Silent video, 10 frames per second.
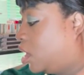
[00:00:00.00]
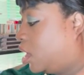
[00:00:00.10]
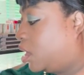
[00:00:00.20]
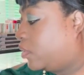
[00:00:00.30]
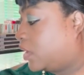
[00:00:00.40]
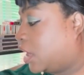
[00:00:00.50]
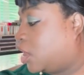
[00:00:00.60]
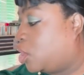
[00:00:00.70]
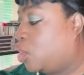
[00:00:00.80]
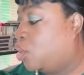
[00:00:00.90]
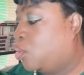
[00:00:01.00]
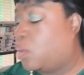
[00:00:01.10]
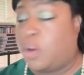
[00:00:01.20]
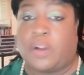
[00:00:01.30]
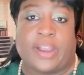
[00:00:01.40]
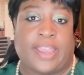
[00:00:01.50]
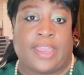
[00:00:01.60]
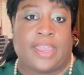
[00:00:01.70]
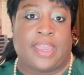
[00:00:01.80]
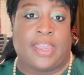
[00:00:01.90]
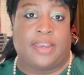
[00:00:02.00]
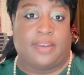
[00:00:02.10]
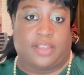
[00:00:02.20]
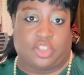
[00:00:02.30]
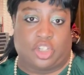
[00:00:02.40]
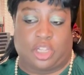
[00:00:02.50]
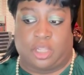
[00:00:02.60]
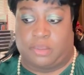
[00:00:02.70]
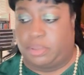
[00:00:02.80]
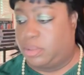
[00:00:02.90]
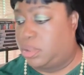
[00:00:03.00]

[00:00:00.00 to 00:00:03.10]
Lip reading: And I was like, you are a nut job.